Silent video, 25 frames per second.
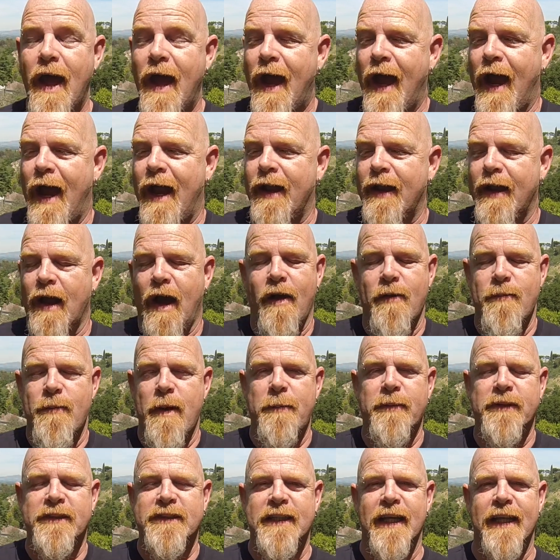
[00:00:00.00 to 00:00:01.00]
and I
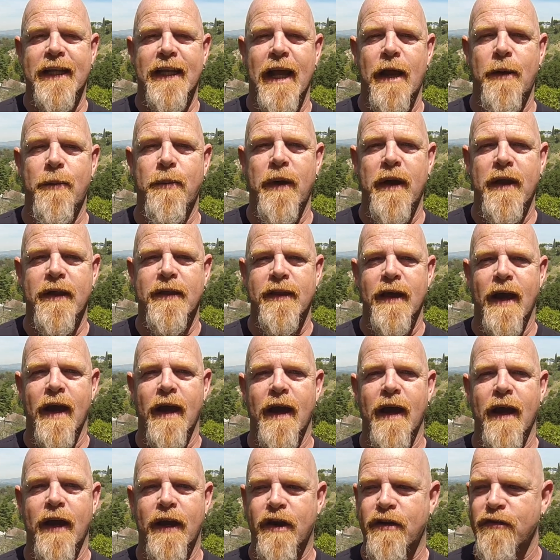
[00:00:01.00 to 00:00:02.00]
remember sitting there with
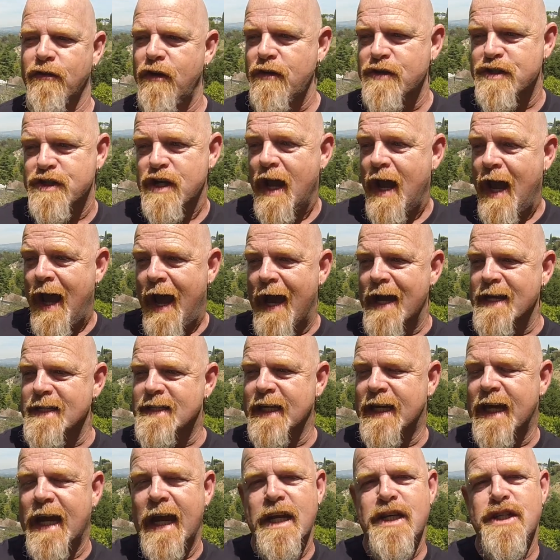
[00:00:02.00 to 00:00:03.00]
Kourosh as
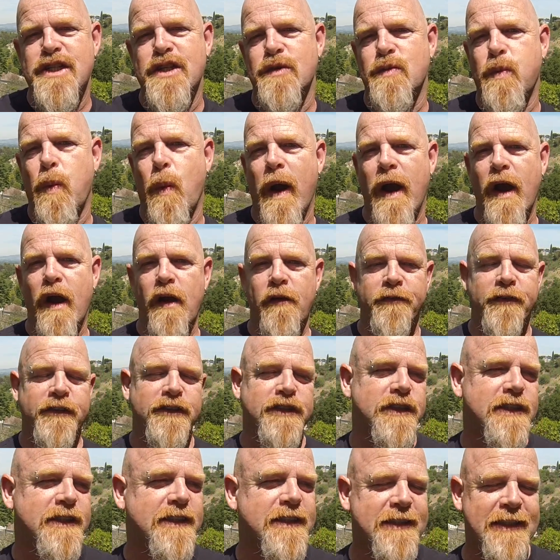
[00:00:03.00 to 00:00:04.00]
the kids just went off and
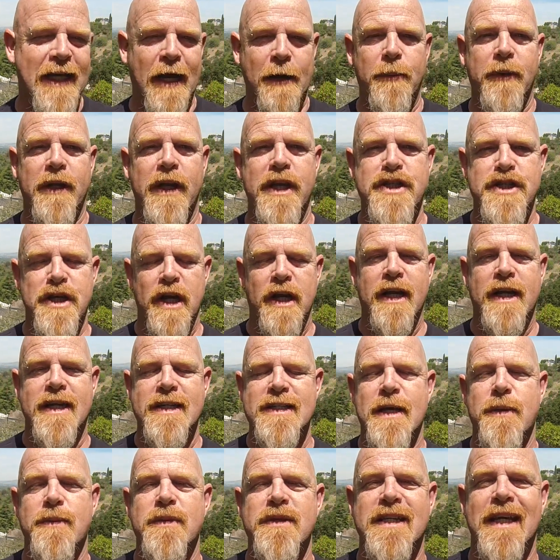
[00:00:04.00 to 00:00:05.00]
just sat with each other because
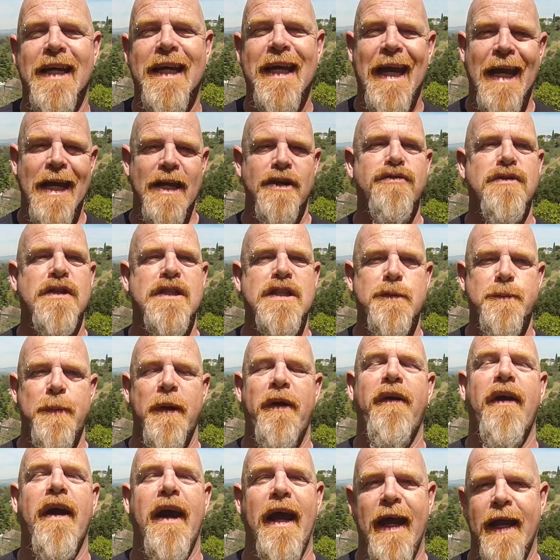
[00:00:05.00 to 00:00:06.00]
there was a kindred
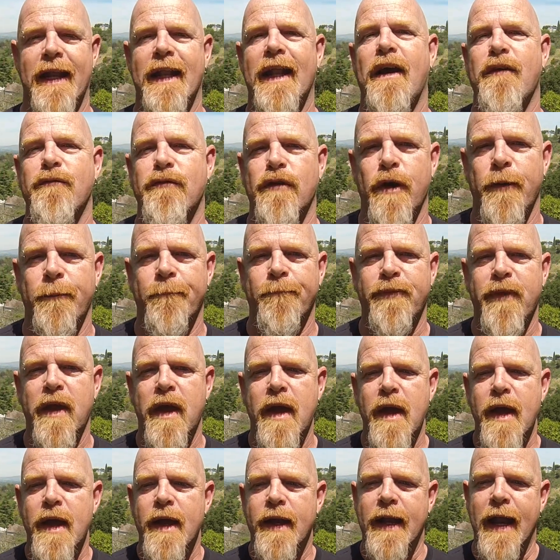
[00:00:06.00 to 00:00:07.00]
spirit in that room.
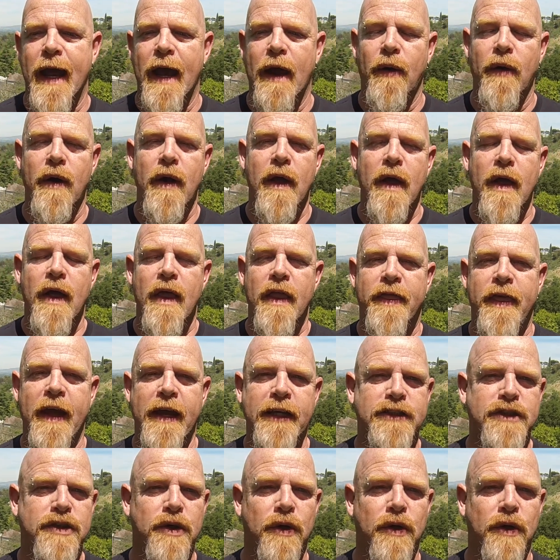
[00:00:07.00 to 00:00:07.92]
Now, they